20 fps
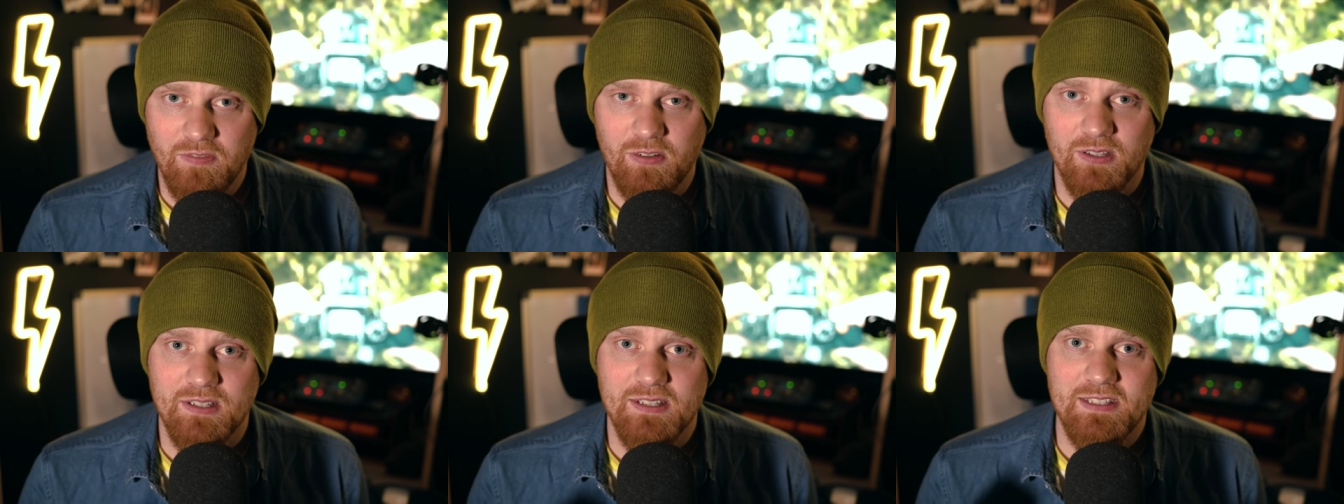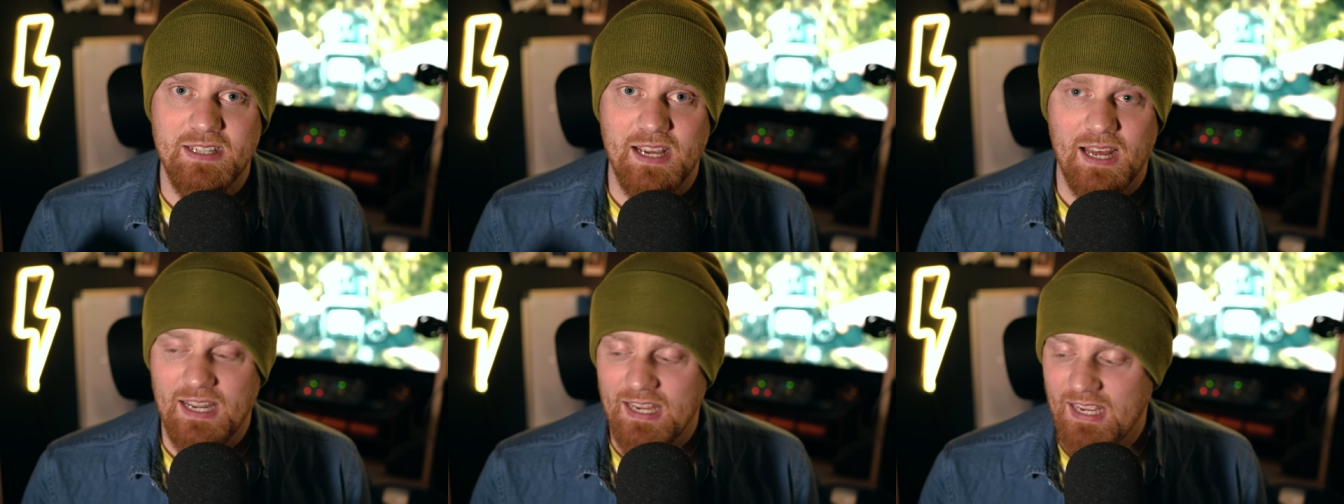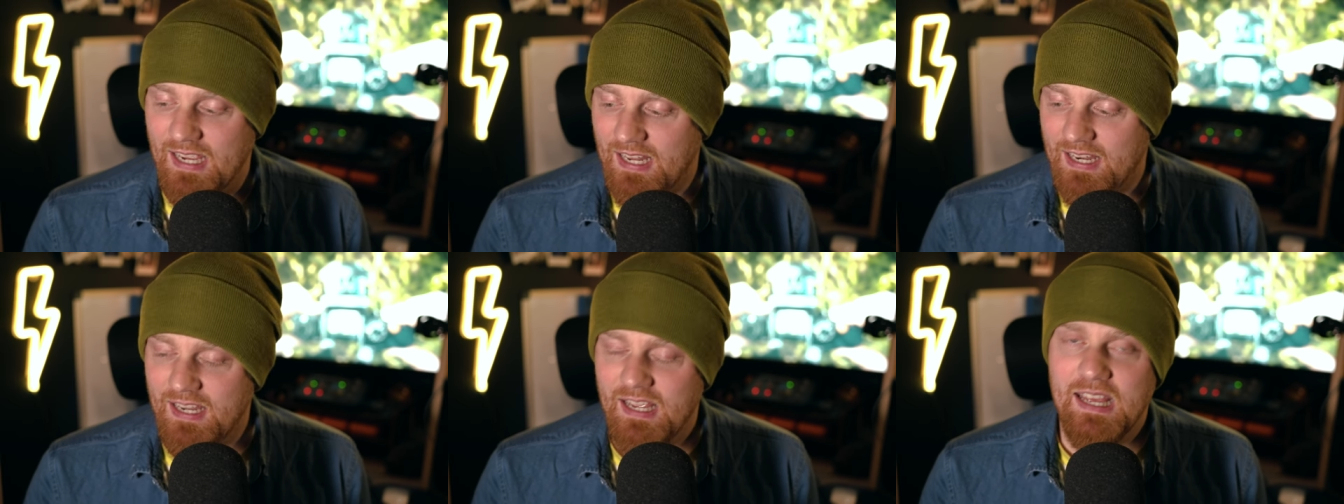You've got to scan it
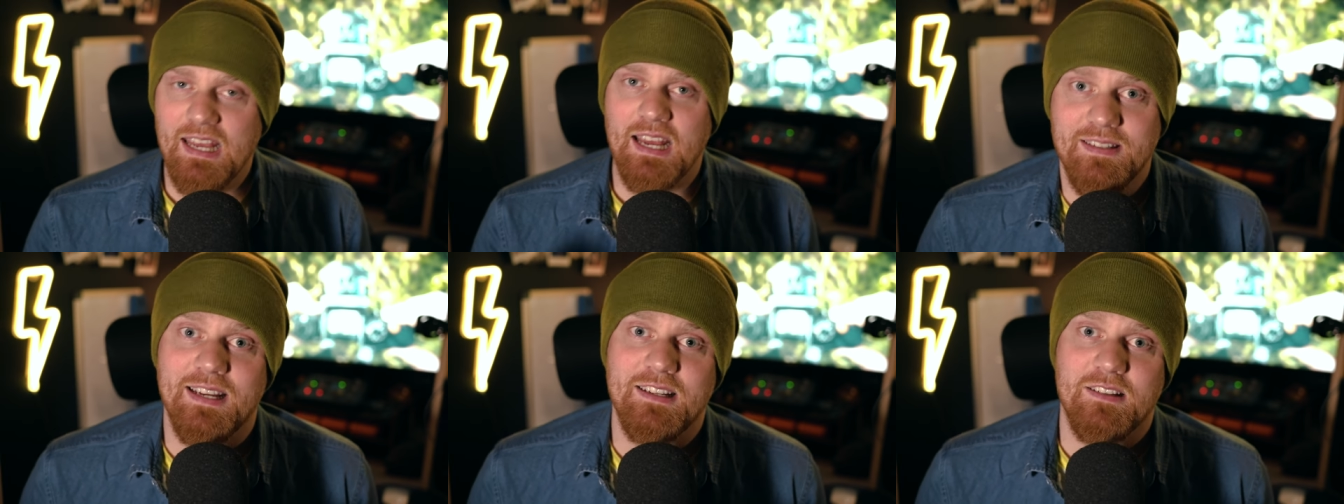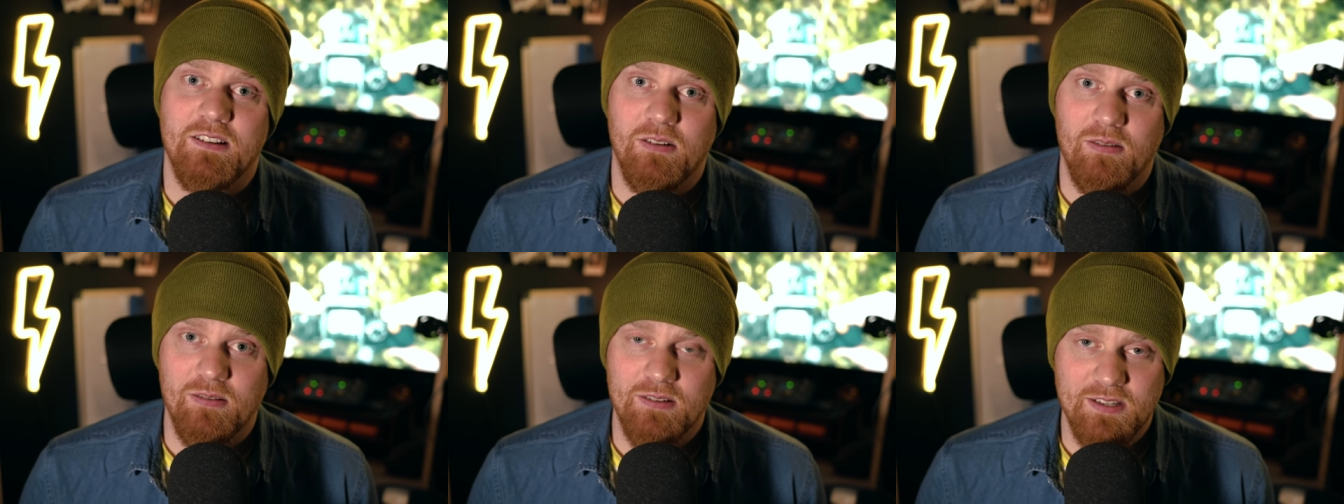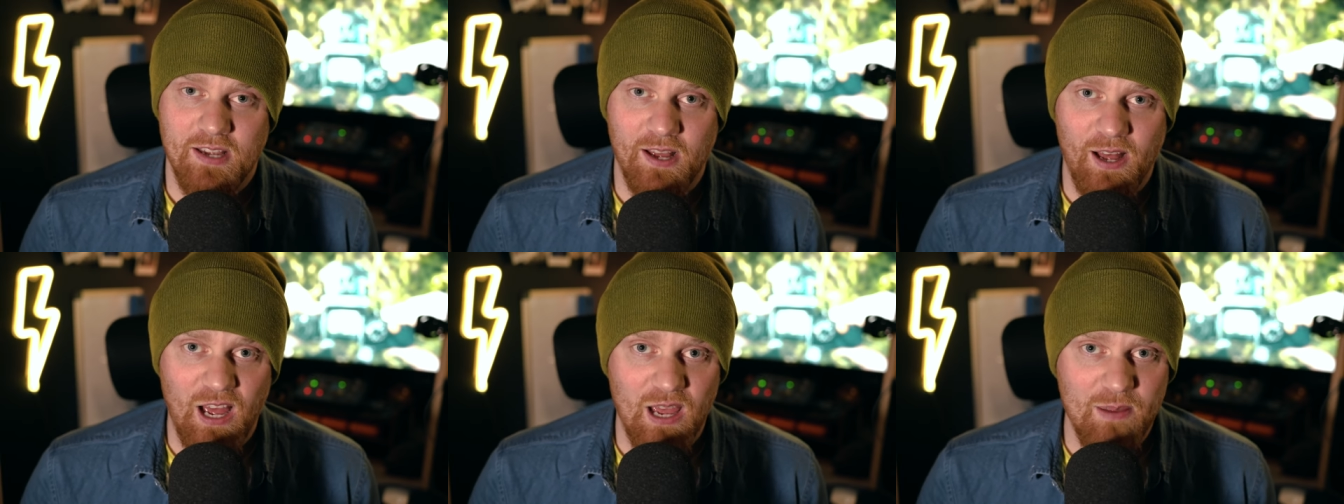in. It takes a long
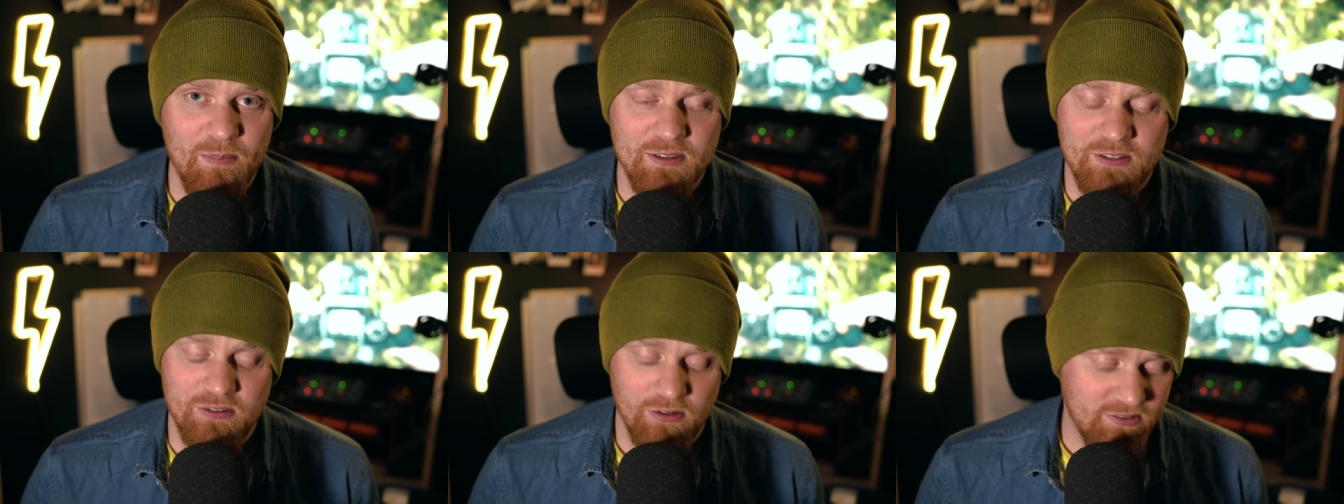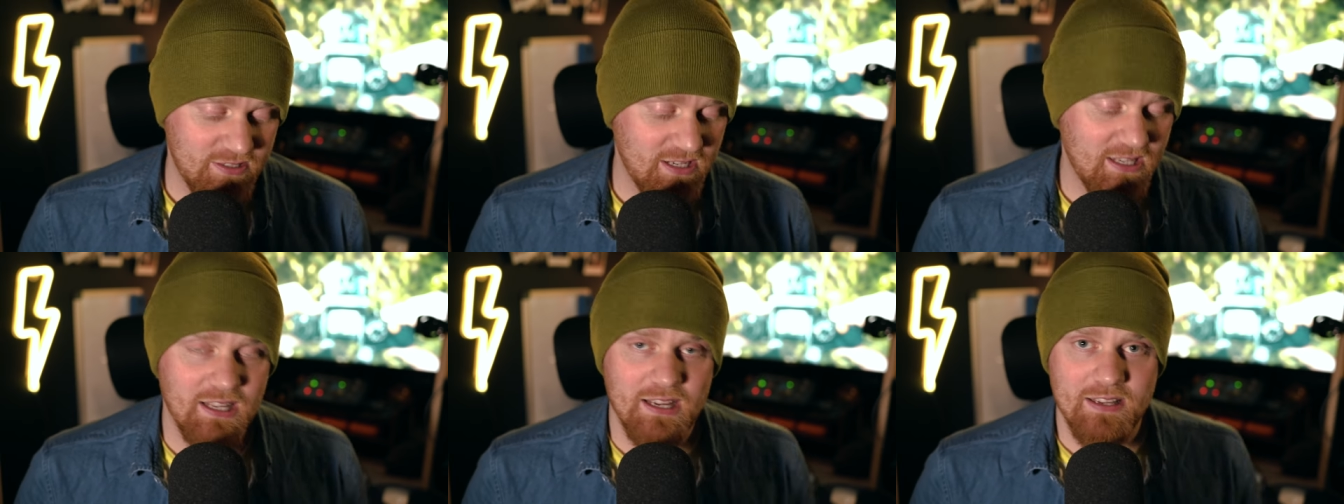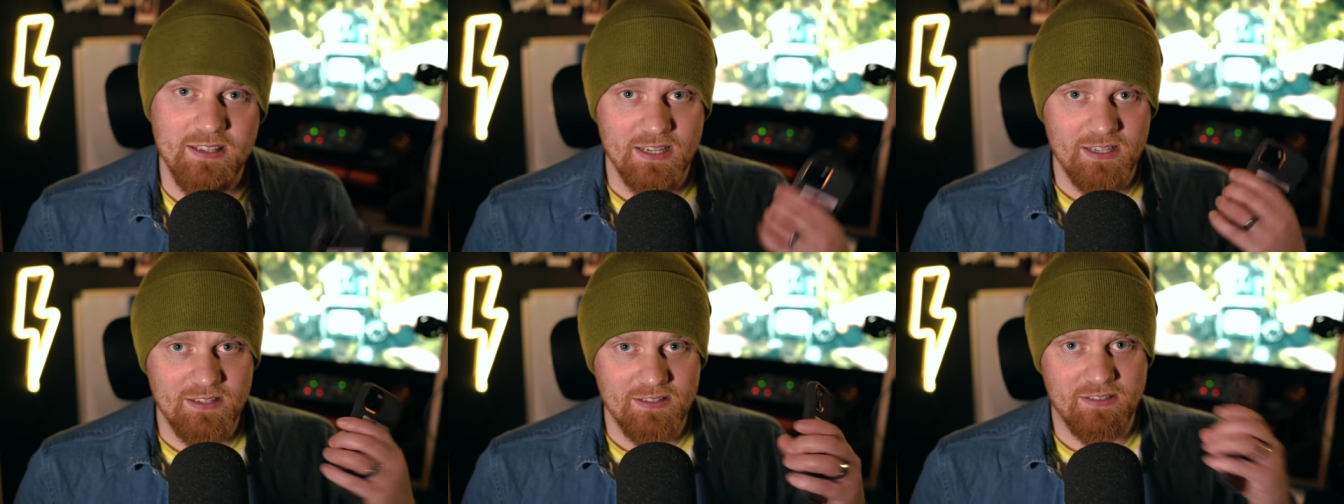time. It's not nearly
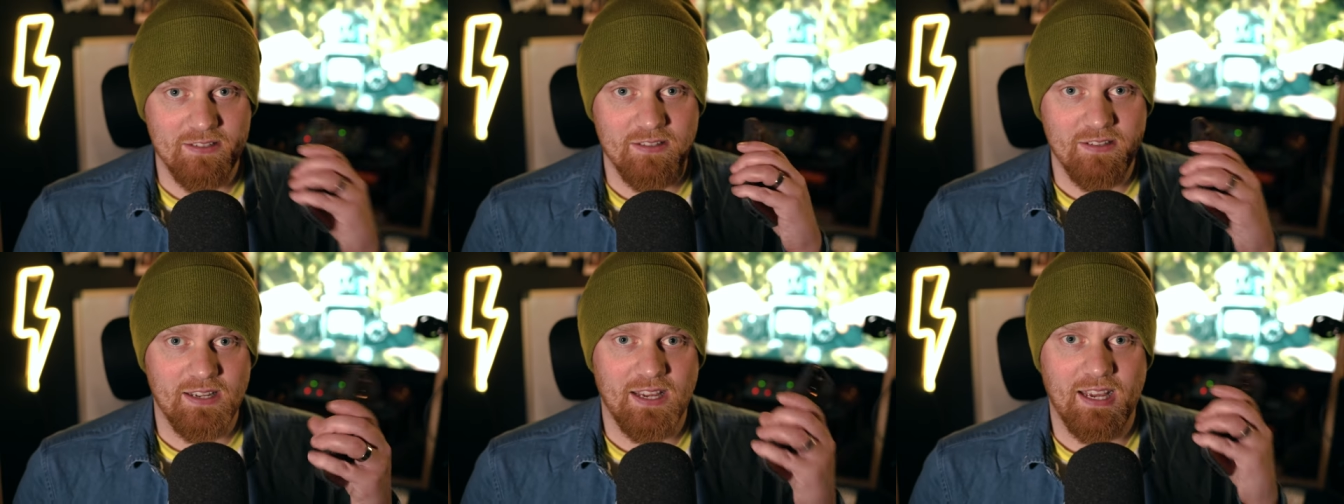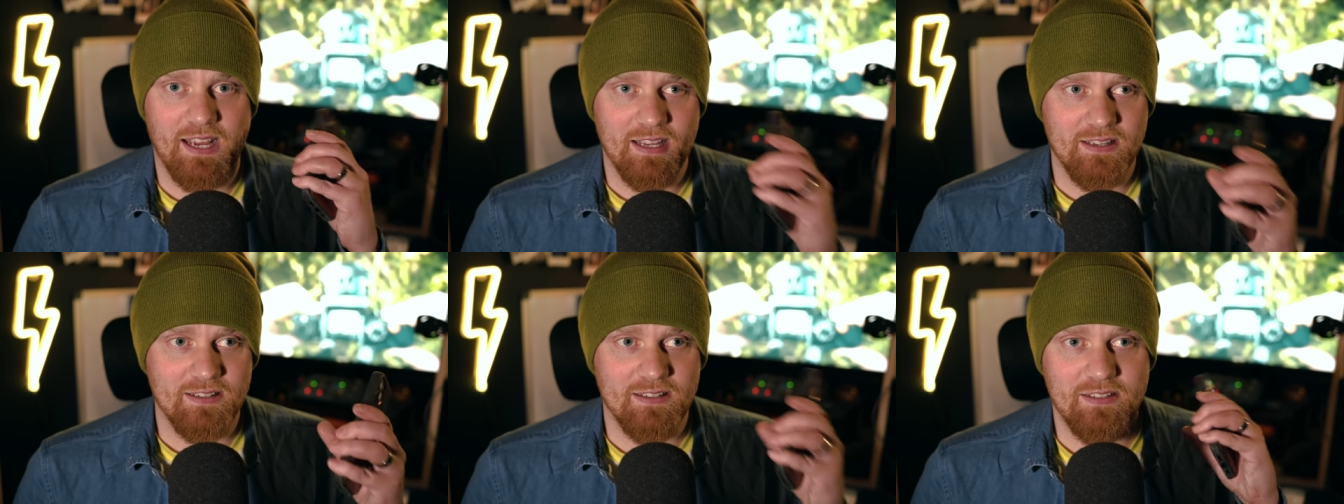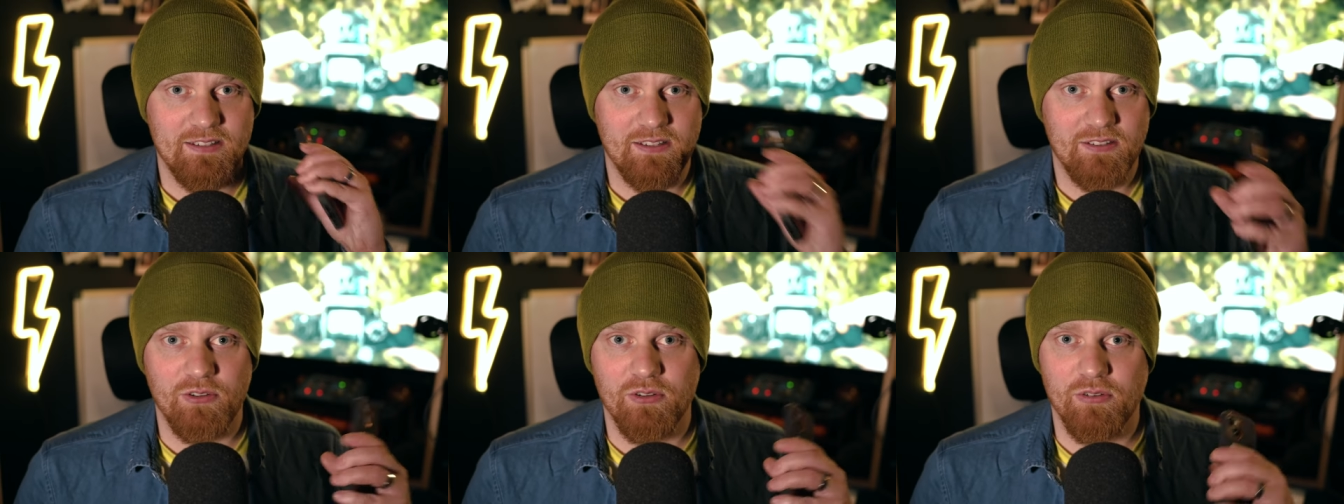as instant
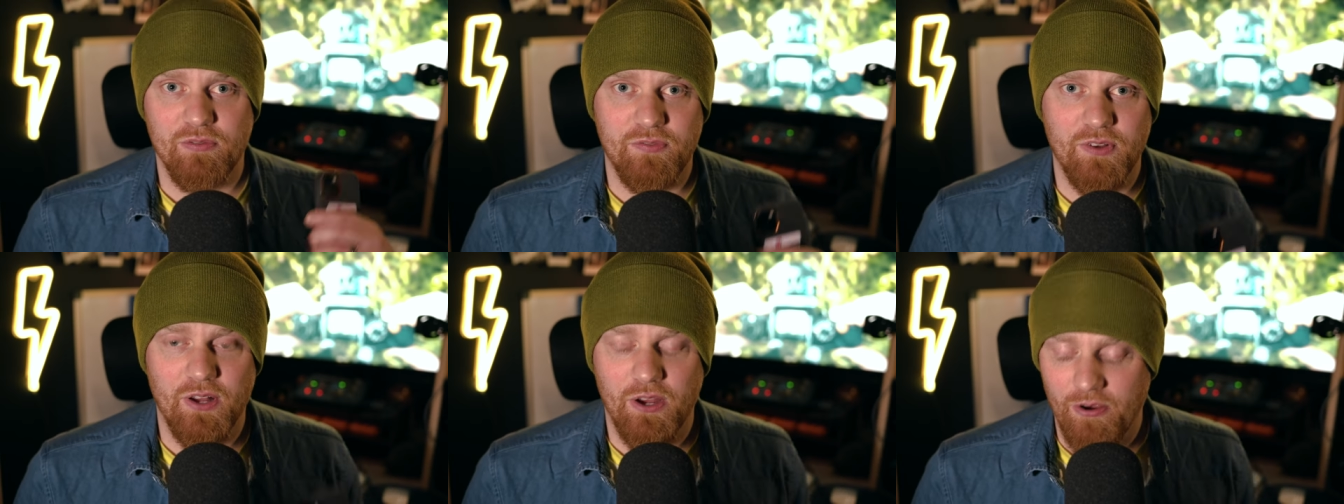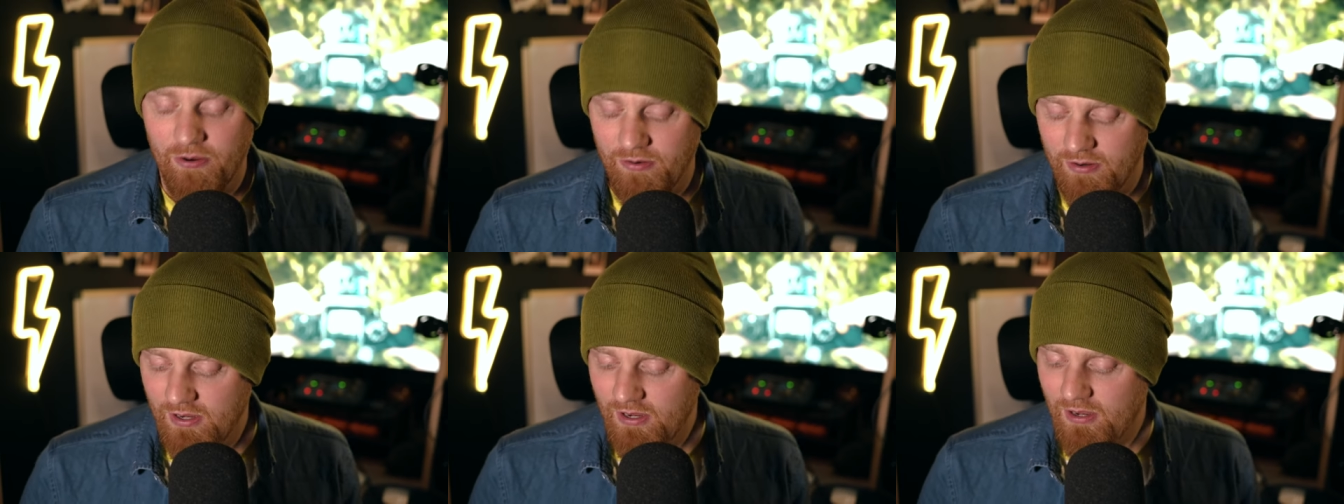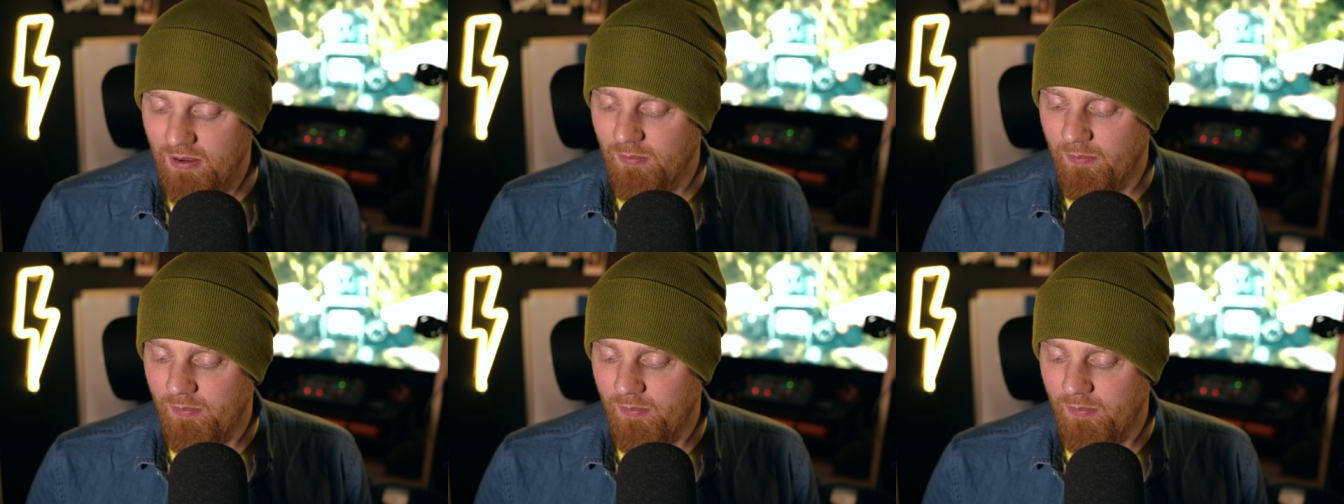as your phone.